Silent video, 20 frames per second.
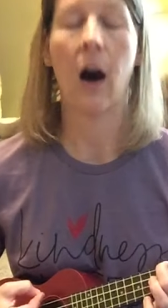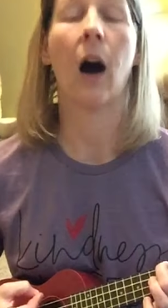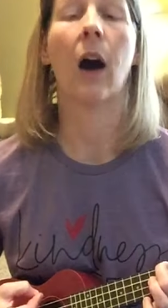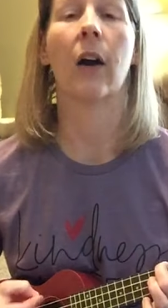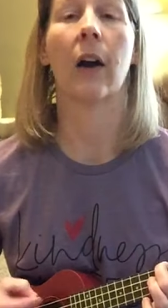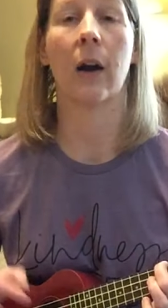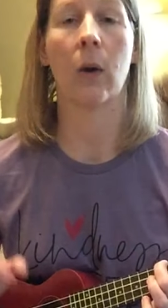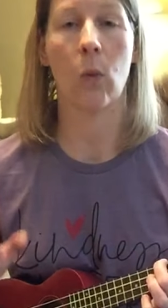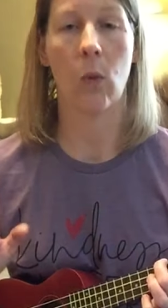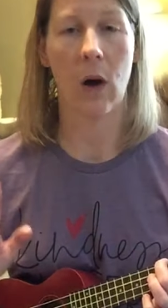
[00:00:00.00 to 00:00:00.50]
All
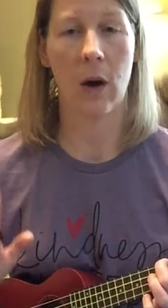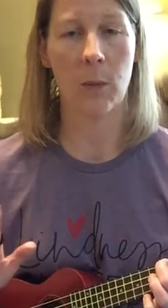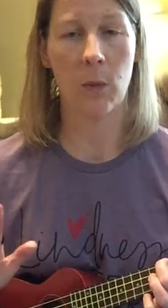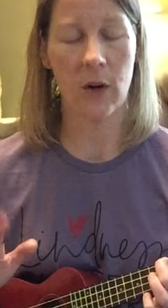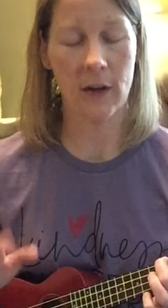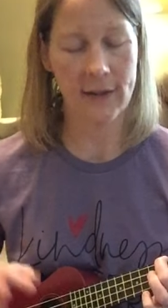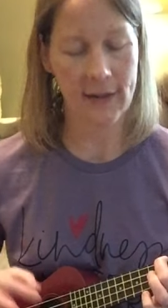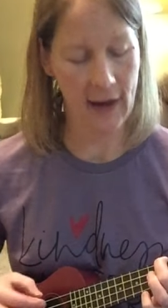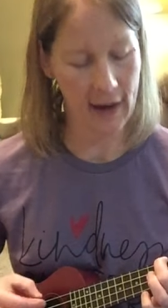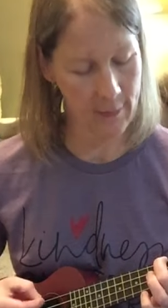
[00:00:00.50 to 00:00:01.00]
right, one
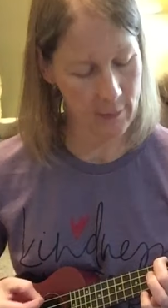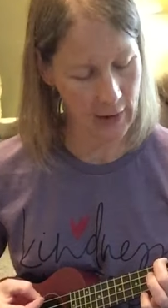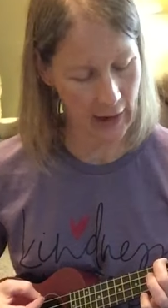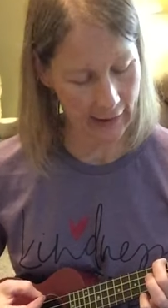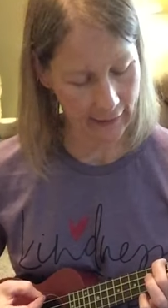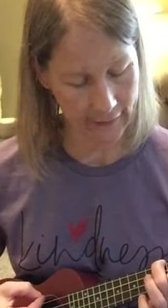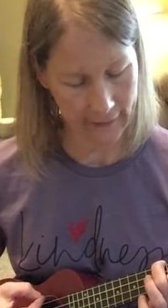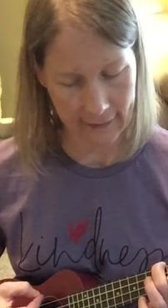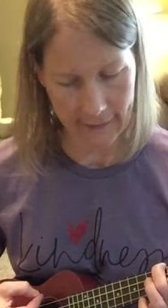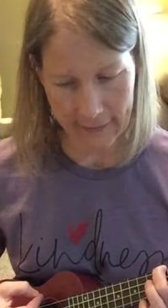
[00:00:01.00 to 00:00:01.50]
more time,
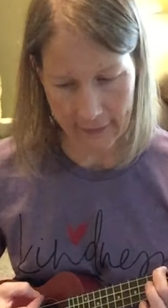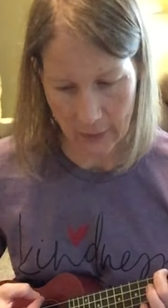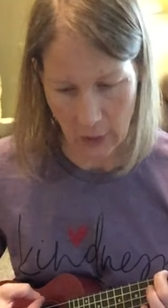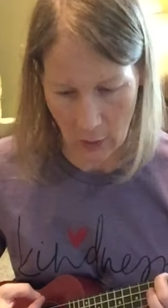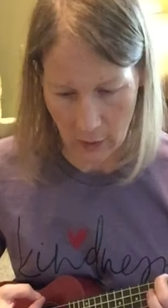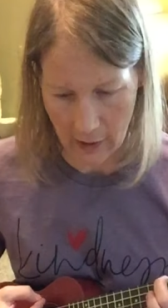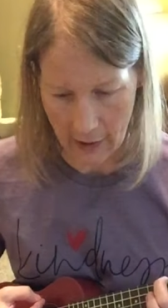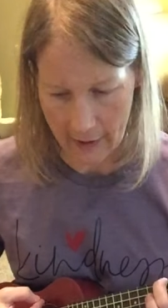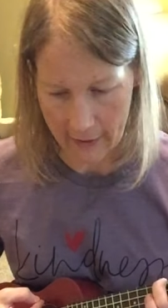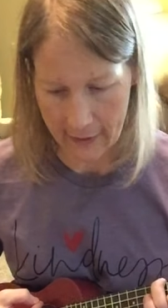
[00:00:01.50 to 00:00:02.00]
nice and slow
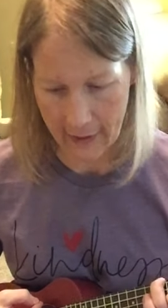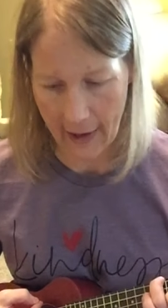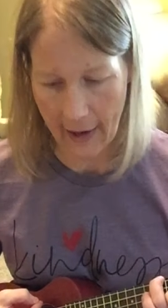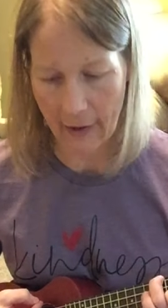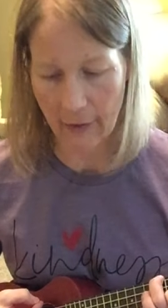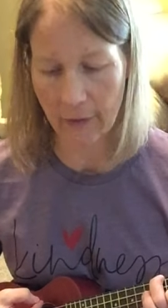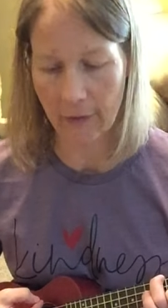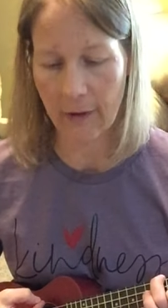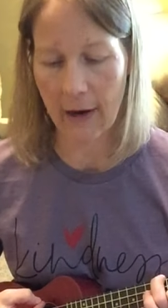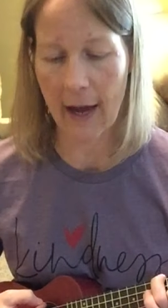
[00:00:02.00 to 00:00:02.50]
like
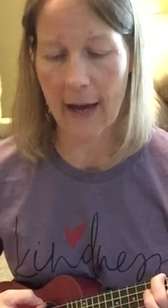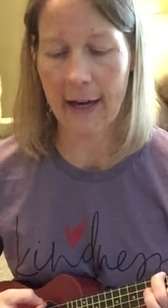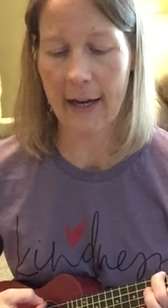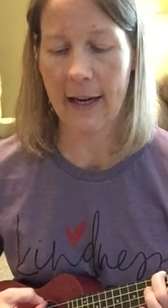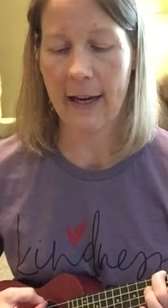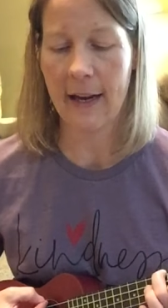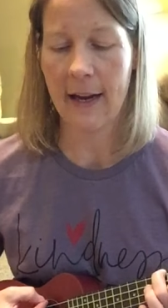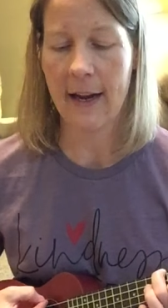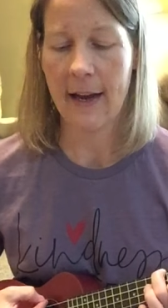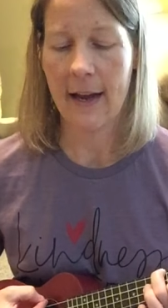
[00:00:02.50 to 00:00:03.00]
that.
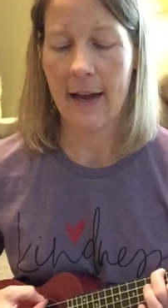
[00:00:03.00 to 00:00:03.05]
Ready?